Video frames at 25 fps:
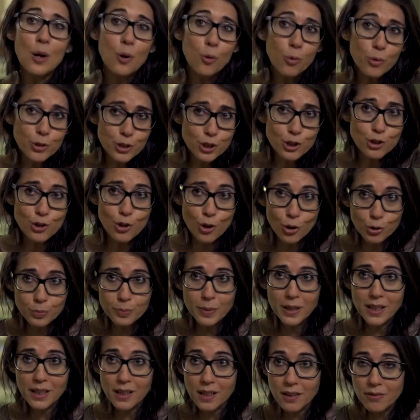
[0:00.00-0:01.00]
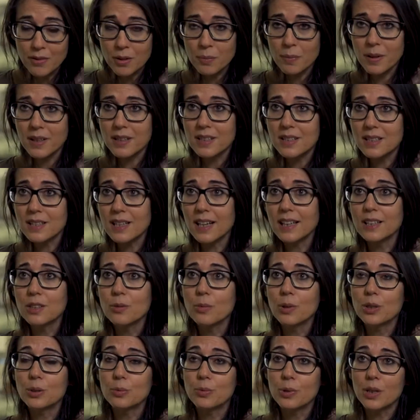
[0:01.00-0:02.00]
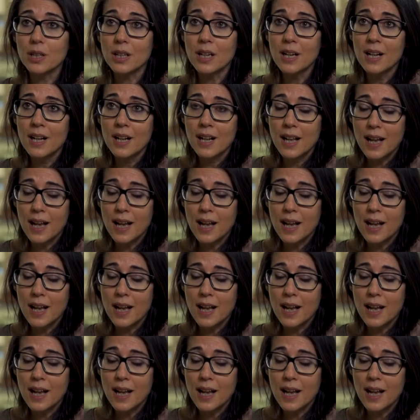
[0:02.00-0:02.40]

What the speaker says: which is not being given by the study. What we